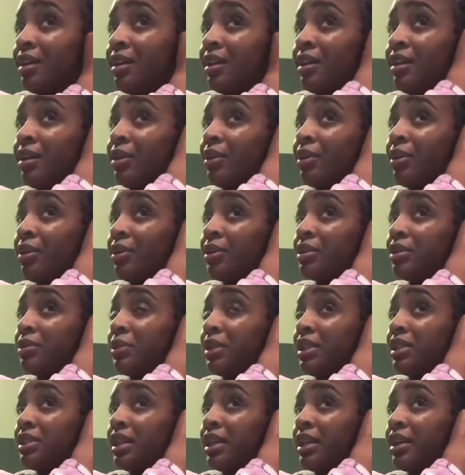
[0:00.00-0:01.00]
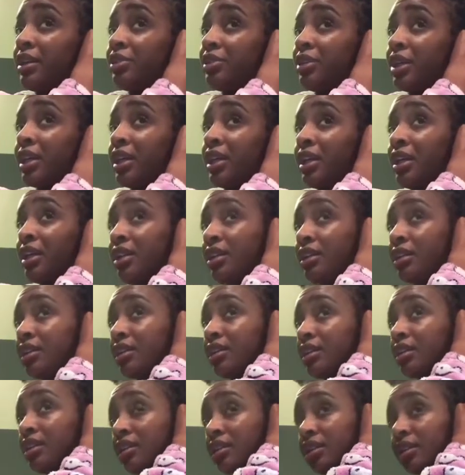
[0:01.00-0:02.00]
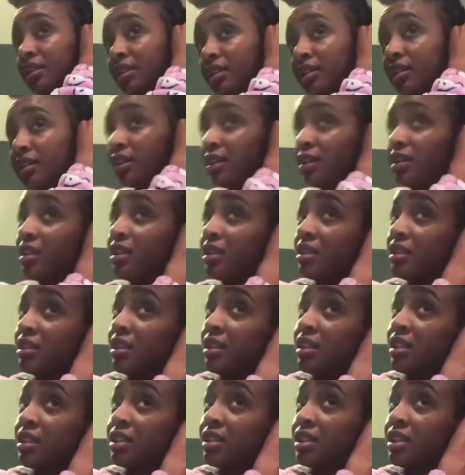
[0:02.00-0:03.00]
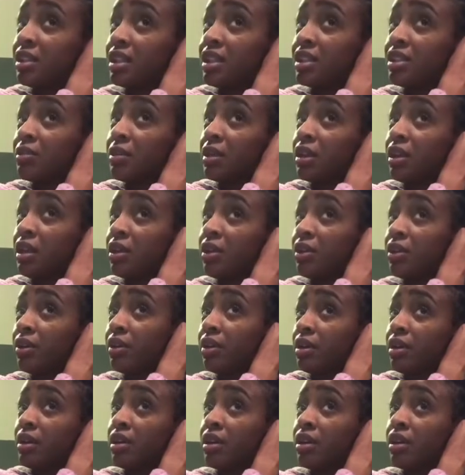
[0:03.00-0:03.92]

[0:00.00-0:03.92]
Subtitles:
And hold on, there's a piece of hair trying to get into this that doesn't belong.